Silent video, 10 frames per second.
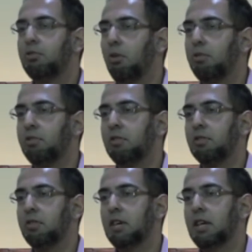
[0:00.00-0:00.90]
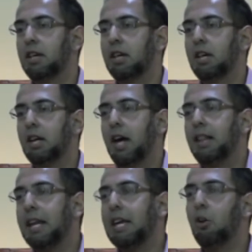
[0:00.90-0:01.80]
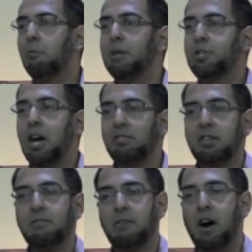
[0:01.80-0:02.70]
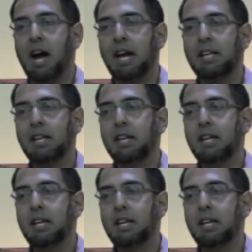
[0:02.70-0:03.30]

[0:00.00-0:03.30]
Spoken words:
sources that cannot be justified,